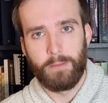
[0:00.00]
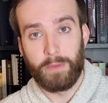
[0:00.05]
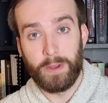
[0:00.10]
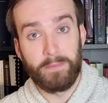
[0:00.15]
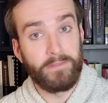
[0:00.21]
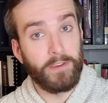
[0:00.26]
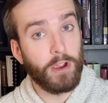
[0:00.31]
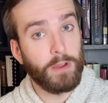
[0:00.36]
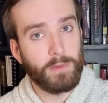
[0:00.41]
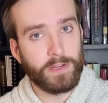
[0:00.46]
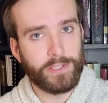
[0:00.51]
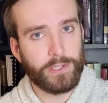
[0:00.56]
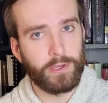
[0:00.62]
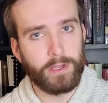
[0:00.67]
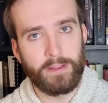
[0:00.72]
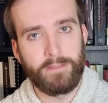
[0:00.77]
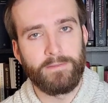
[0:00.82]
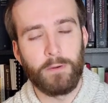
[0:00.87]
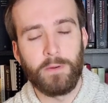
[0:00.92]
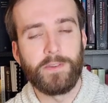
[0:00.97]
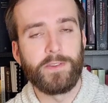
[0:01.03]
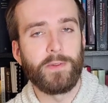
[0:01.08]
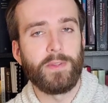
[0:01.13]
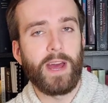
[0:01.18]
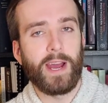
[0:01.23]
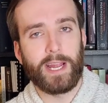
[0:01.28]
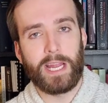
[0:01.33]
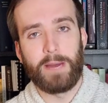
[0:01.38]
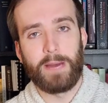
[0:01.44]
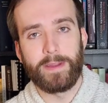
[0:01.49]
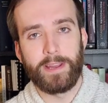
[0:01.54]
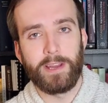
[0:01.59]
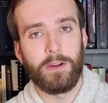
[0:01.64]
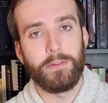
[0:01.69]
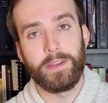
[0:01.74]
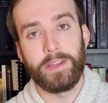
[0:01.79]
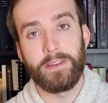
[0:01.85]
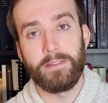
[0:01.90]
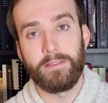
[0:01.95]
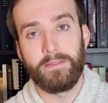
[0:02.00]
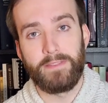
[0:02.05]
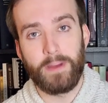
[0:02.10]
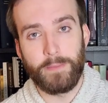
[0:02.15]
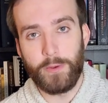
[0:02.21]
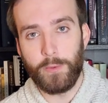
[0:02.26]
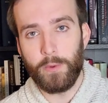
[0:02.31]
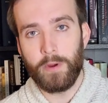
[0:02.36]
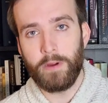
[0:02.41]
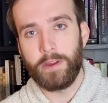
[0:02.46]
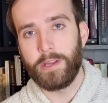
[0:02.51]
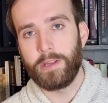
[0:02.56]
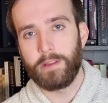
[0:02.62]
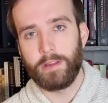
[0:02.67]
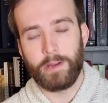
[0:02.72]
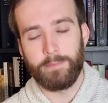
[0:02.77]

But I'm very much looking forward to that coming out in February.